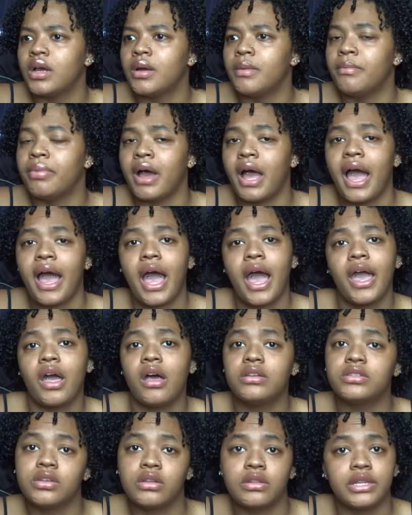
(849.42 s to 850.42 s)
But I
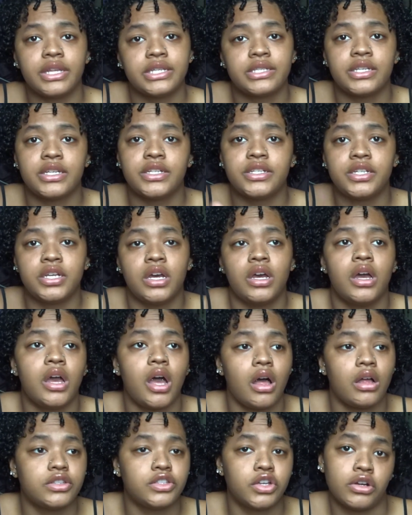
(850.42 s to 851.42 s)
also listen to
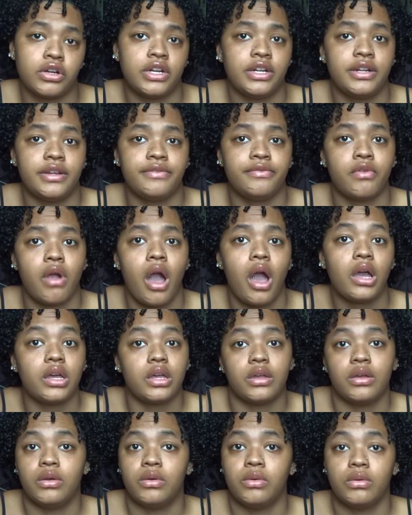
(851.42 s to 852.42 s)
alternative
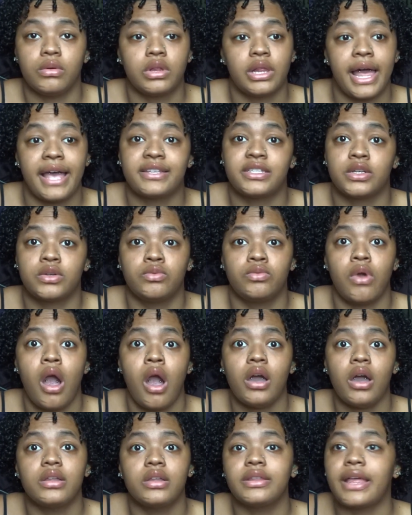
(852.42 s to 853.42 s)
rock, classic
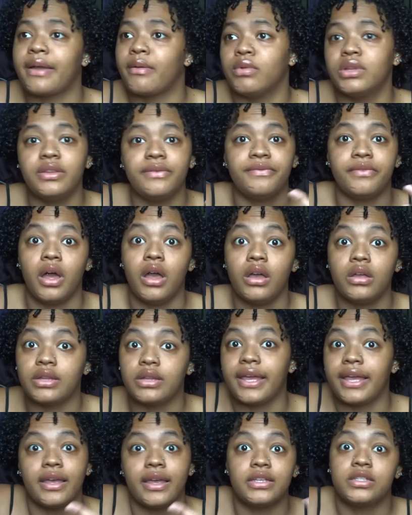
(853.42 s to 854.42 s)
rock. Like, what the fuck?
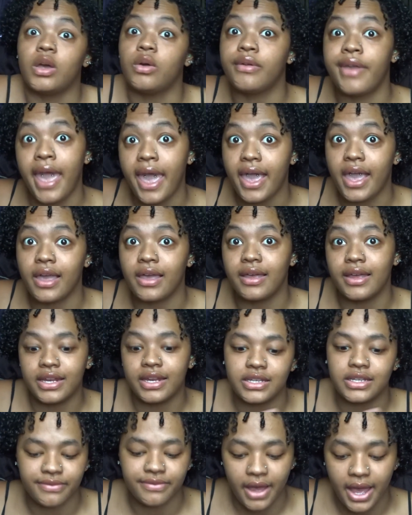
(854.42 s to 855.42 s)
Like, it's okay.
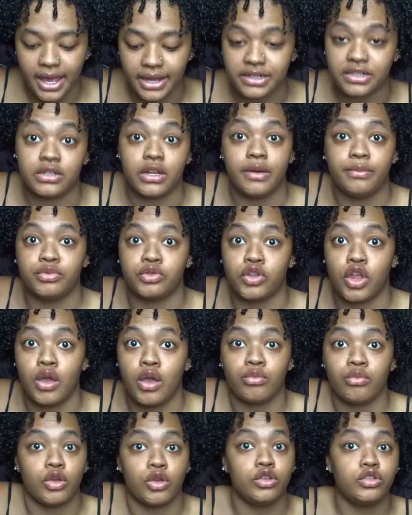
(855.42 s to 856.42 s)
It is fine.
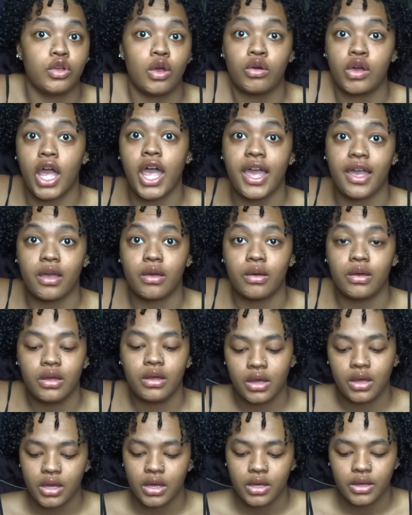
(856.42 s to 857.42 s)
Dubstep, it's okay.
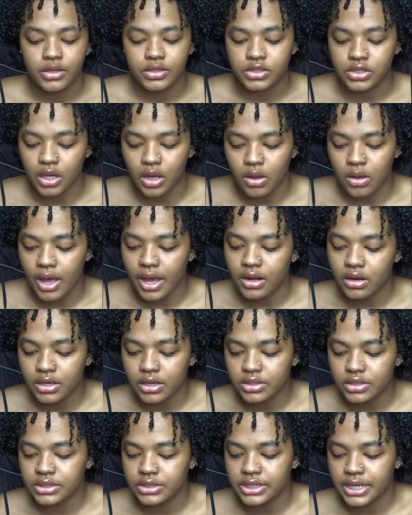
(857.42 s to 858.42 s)
So, I don't
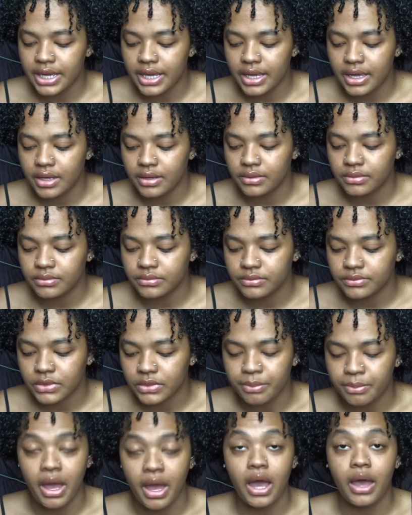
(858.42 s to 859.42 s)
understand.
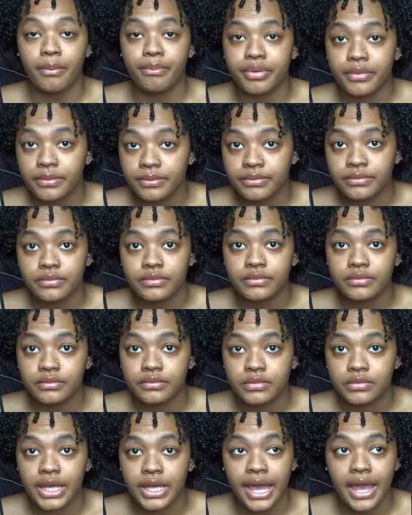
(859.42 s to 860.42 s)
Pop,
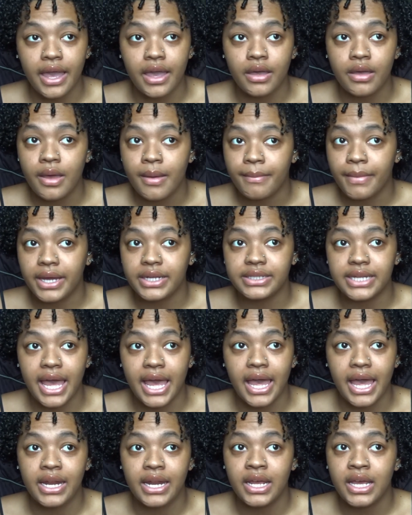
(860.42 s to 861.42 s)
okay? My
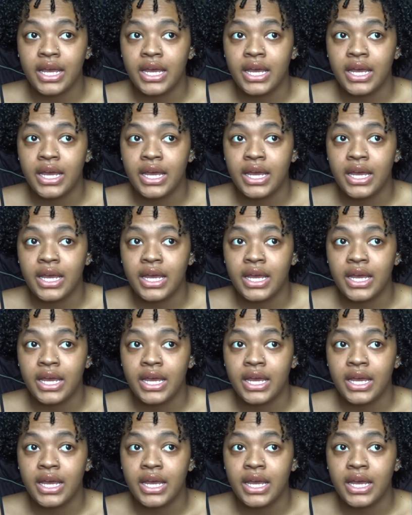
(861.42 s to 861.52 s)
dad